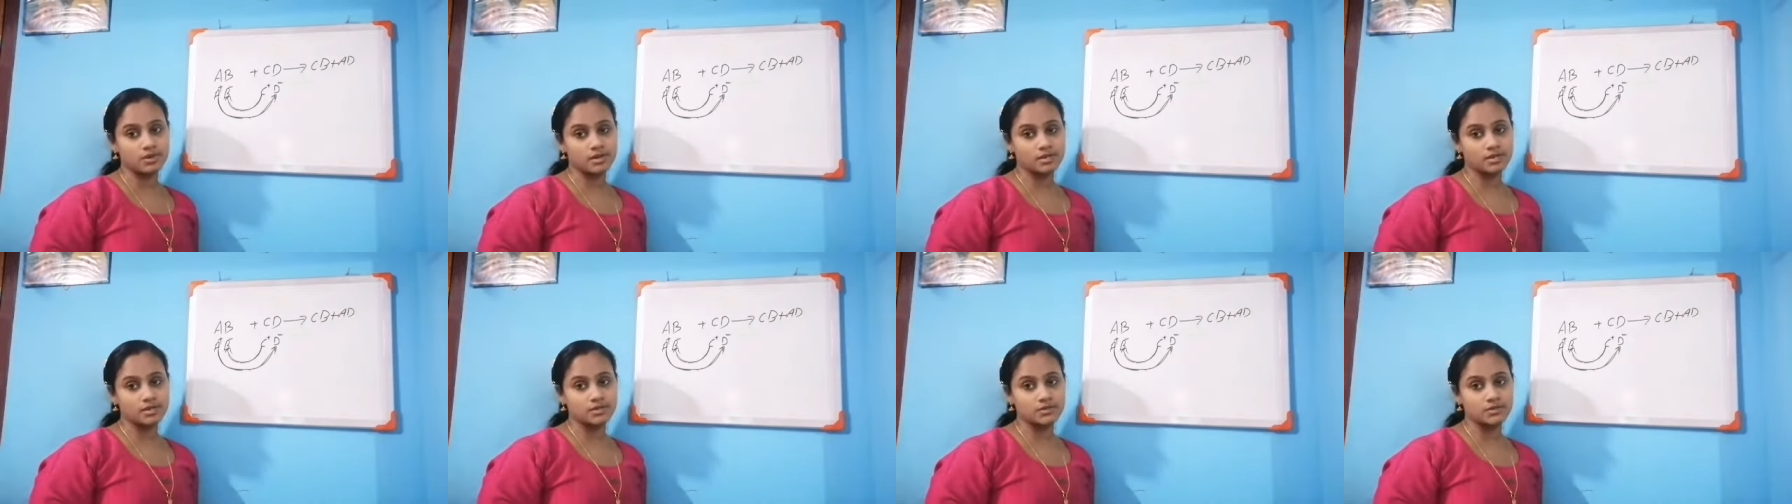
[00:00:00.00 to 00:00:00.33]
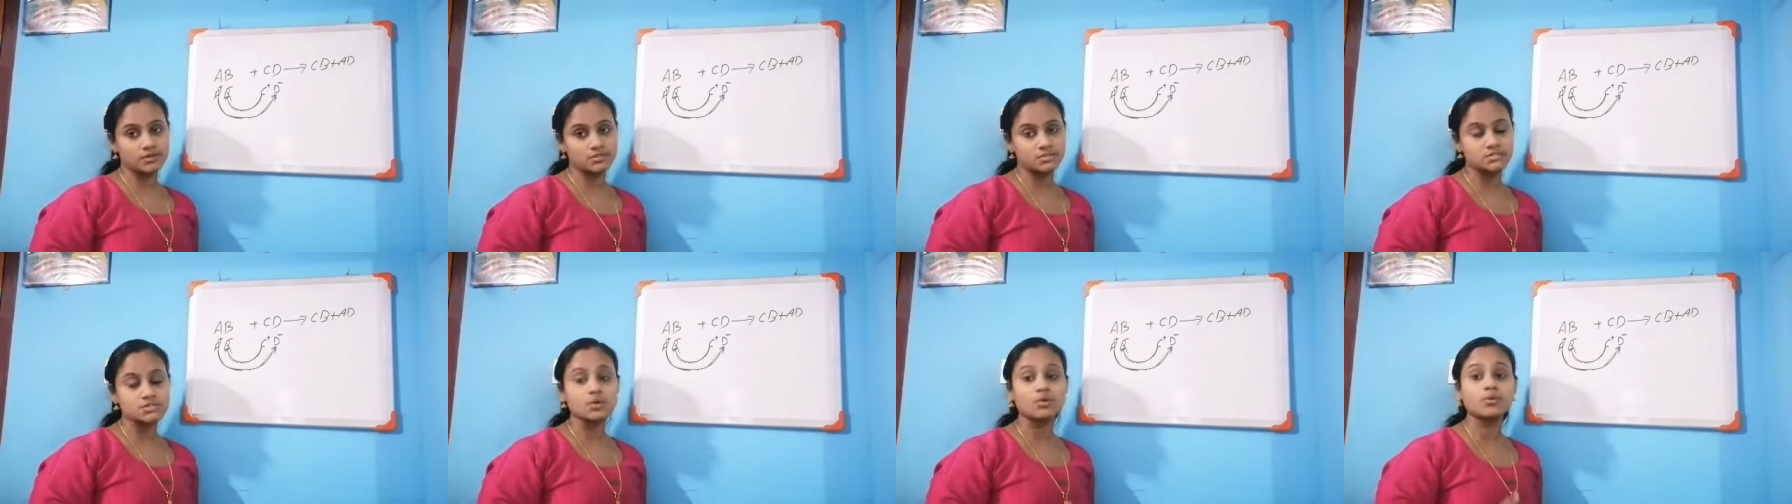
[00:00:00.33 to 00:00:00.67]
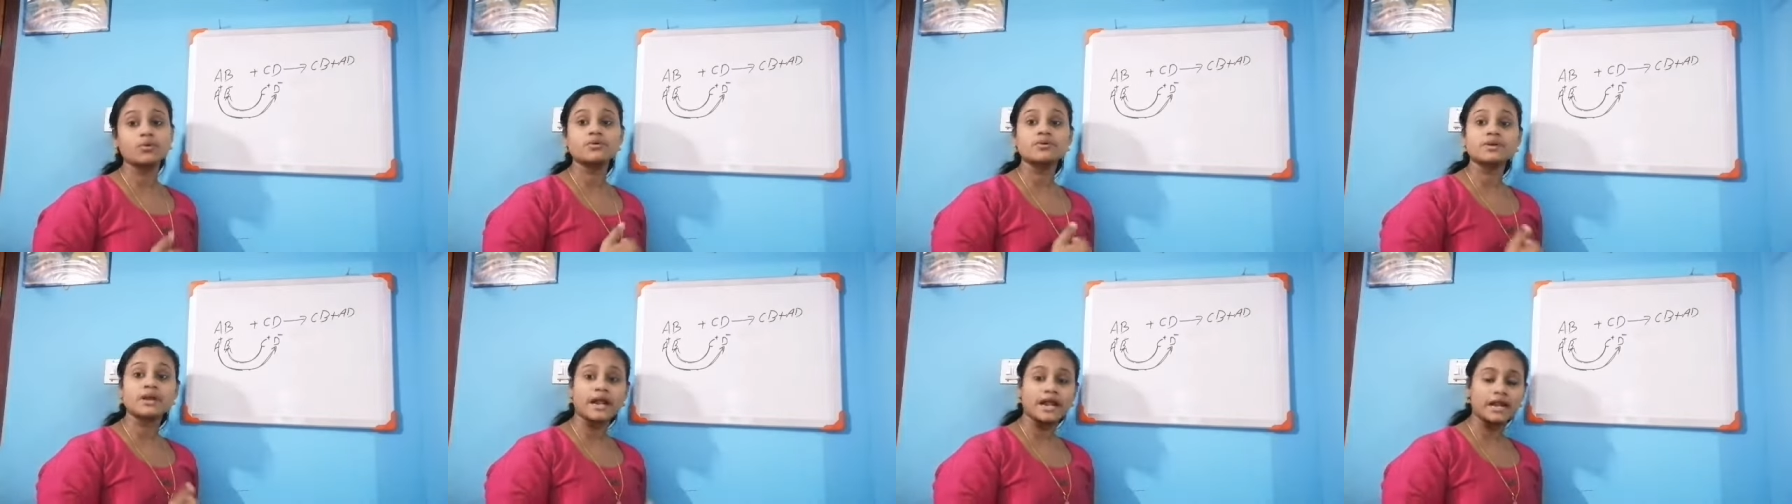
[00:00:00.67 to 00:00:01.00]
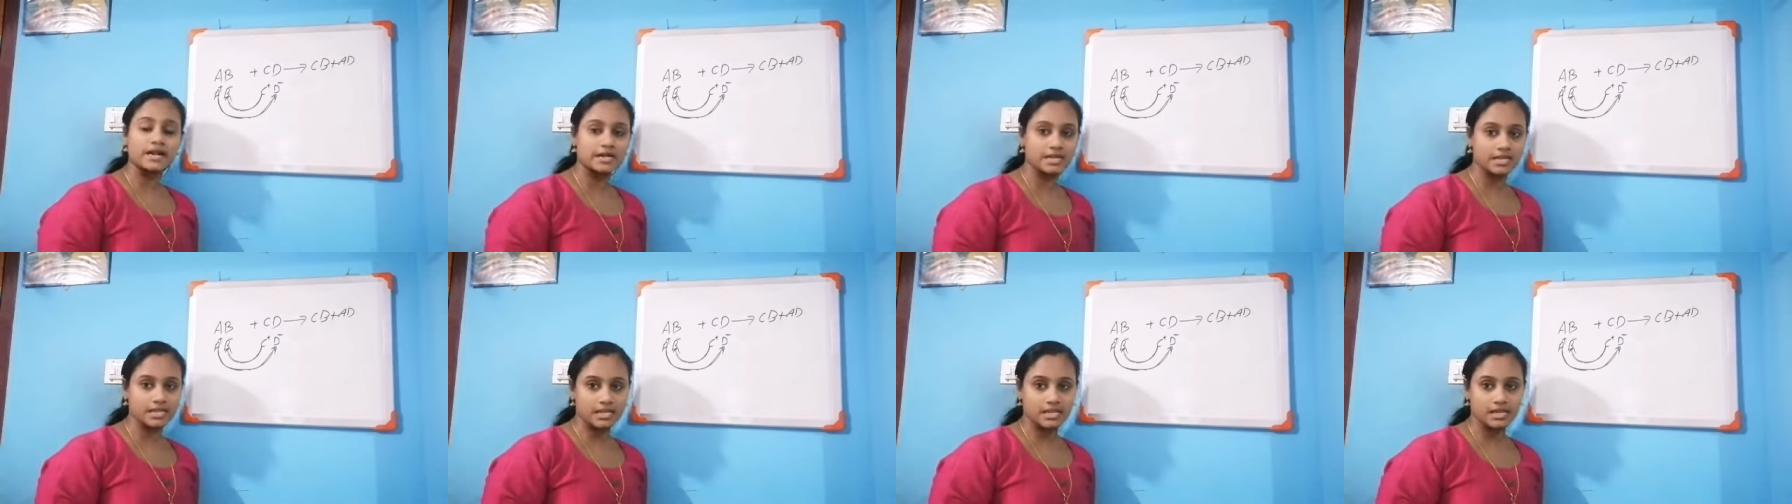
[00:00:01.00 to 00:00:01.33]
ions or
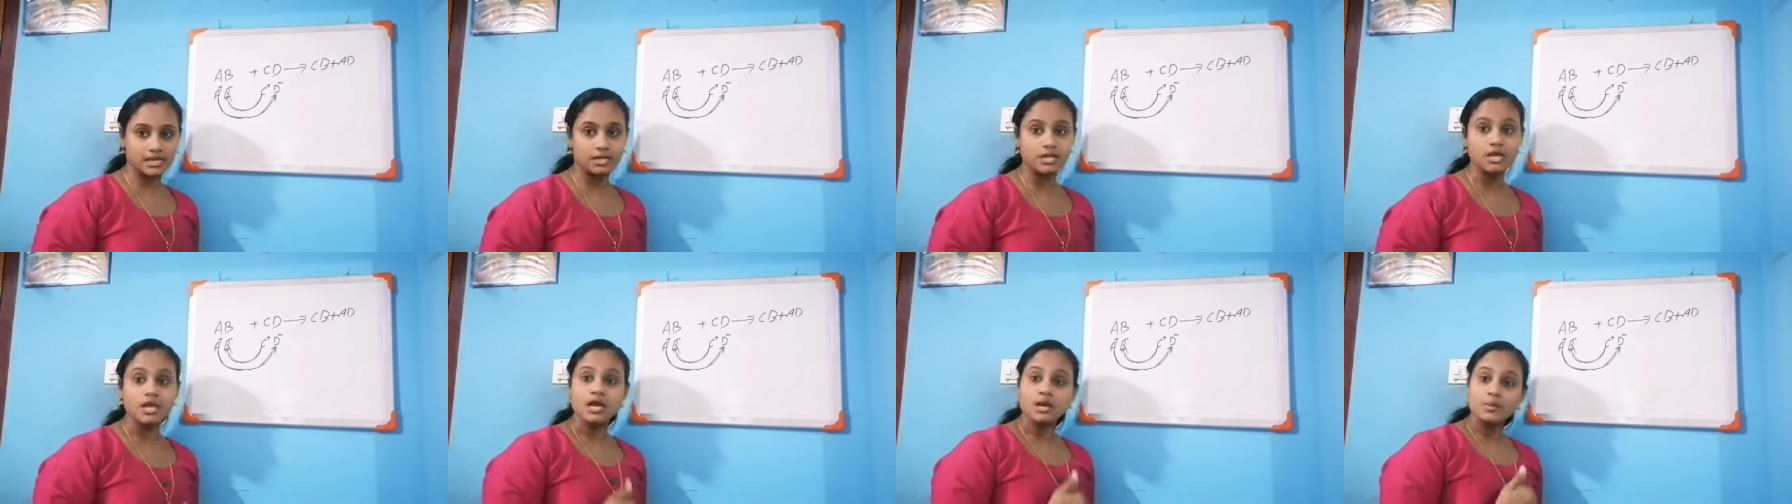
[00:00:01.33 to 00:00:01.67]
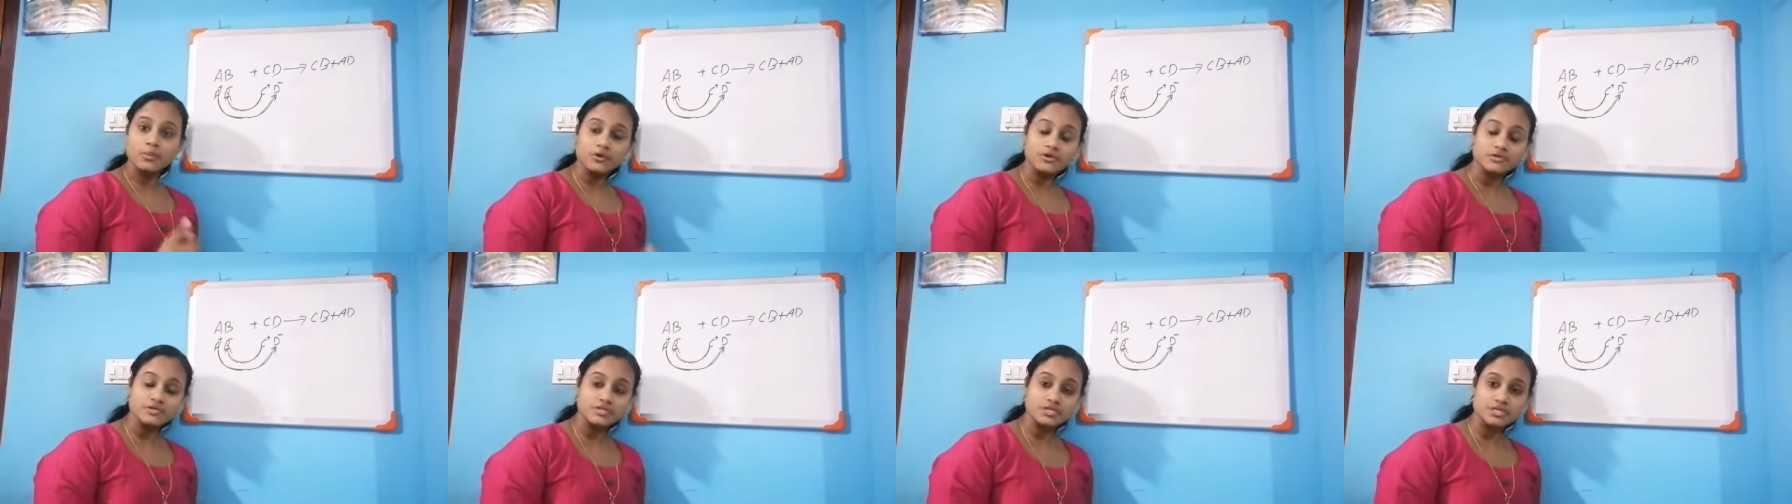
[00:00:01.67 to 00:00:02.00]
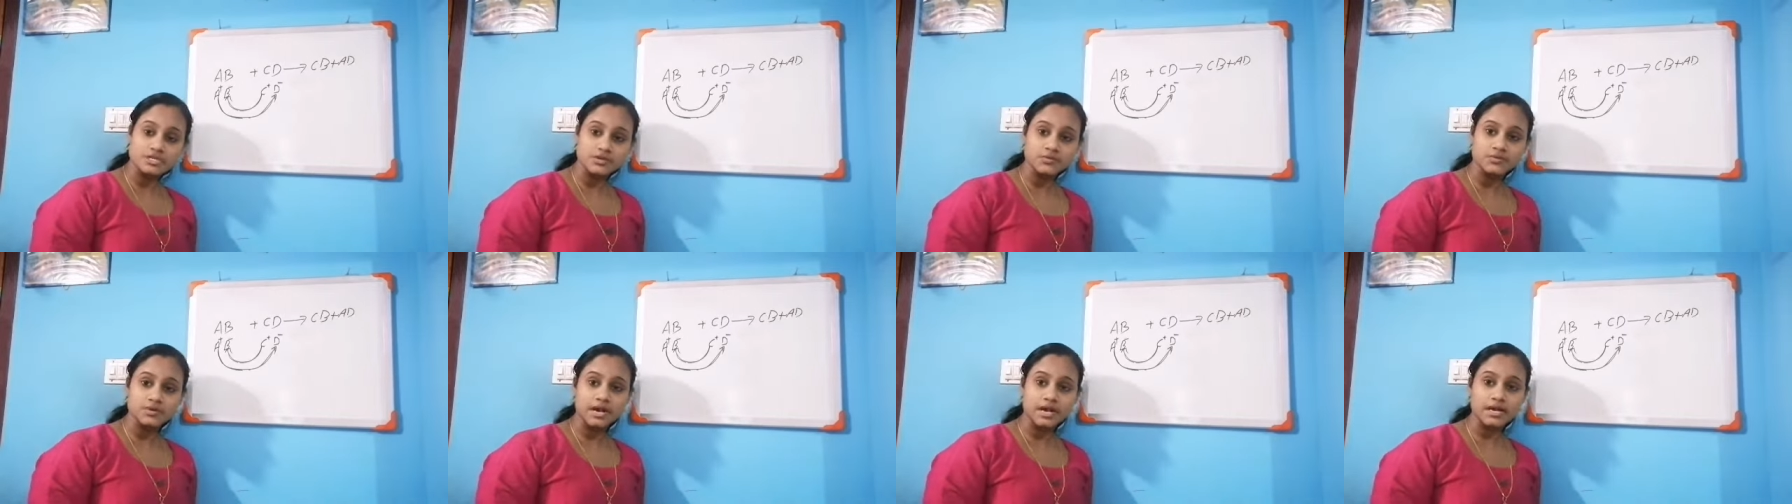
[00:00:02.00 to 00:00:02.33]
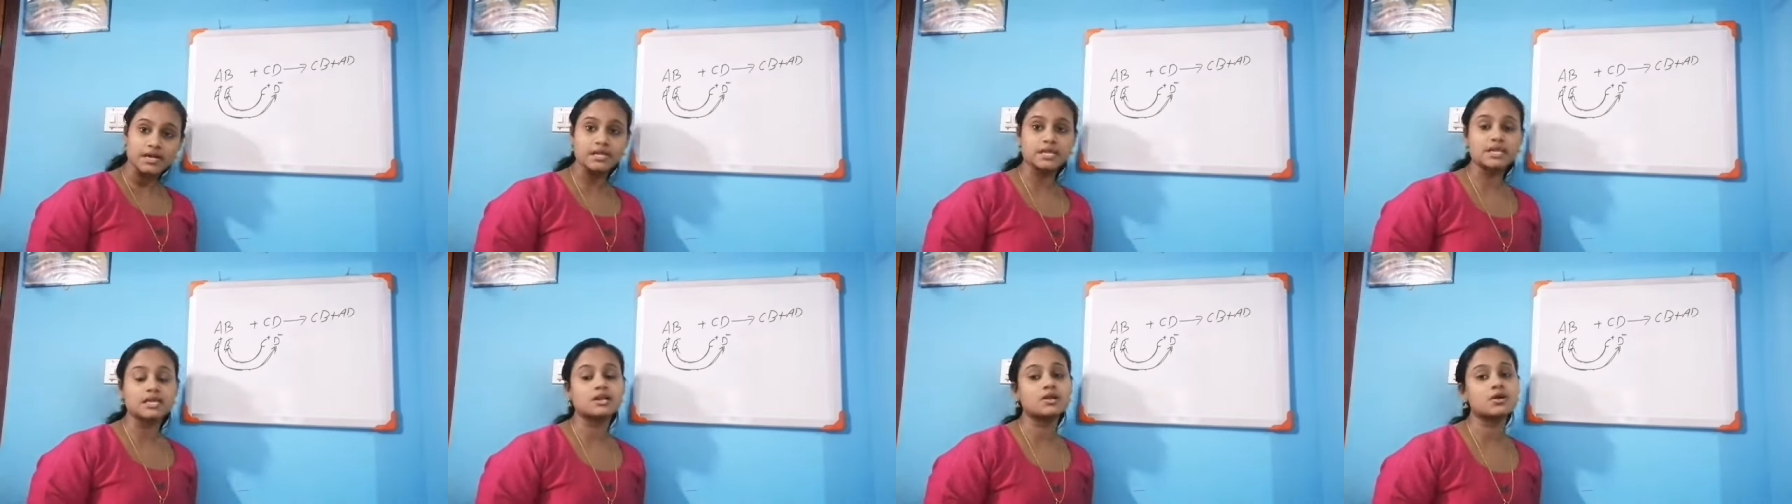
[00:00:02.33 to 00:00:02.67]
radical, positive
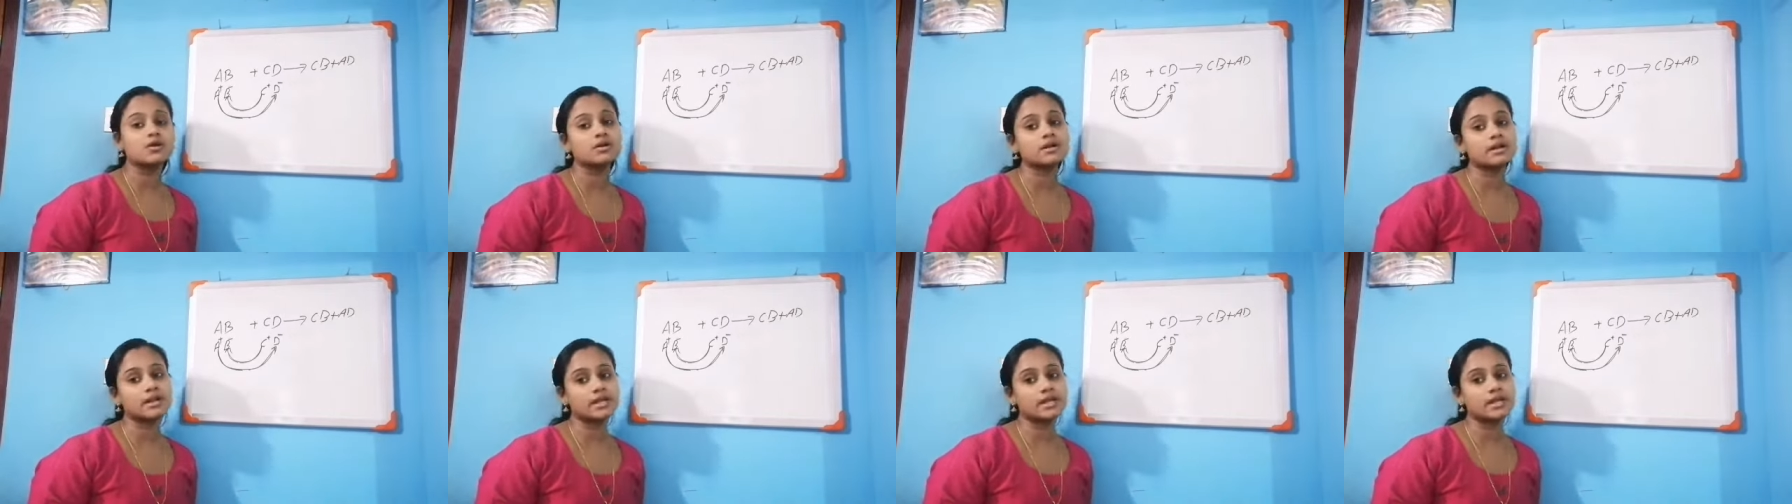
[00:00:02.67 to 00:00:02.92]
radical or